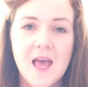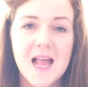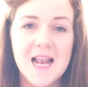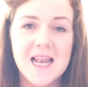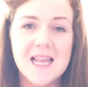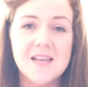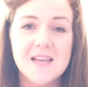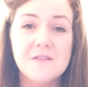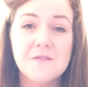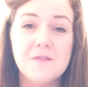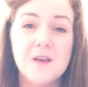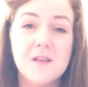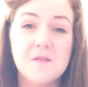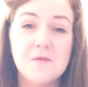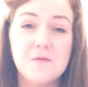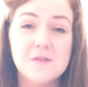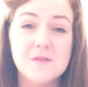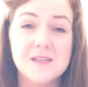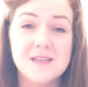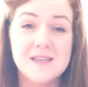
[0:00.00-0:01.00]
Let's fast
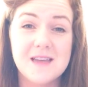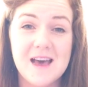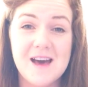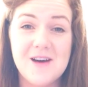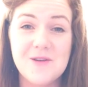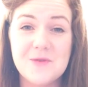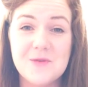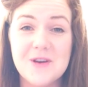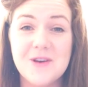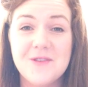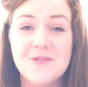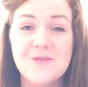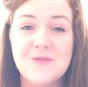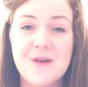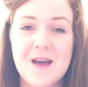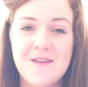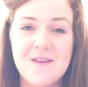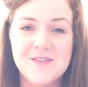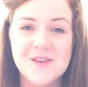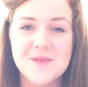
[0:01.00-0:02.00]
forward to now, when I've
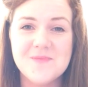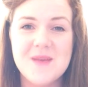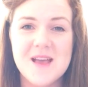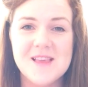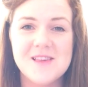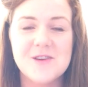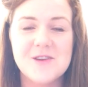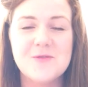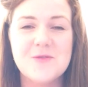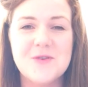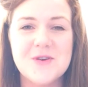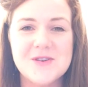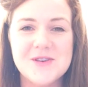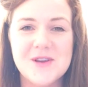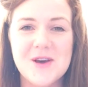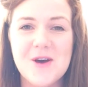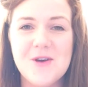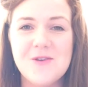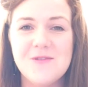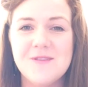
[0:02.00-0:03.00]
waved a magic wand
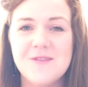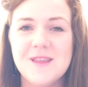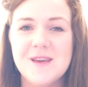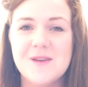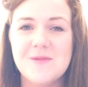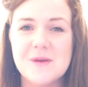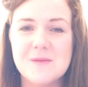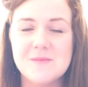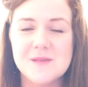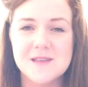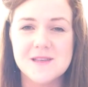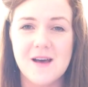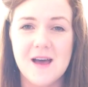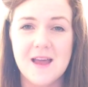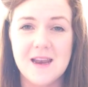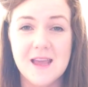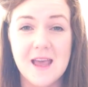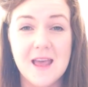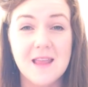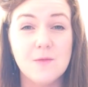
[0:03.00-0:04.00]
over their
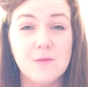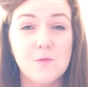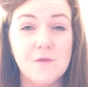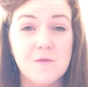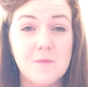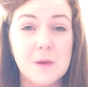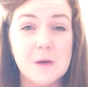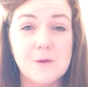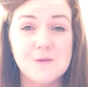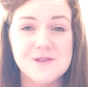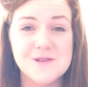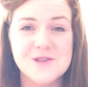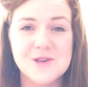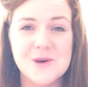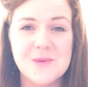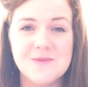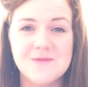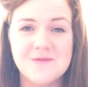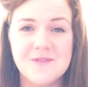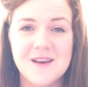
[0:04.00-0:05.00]
website and we've built a
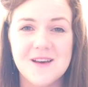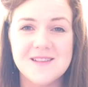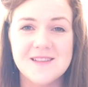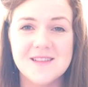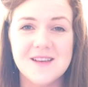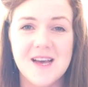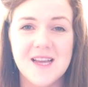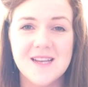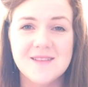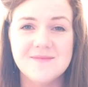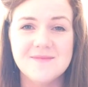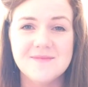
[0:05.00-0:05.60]
Shopify site.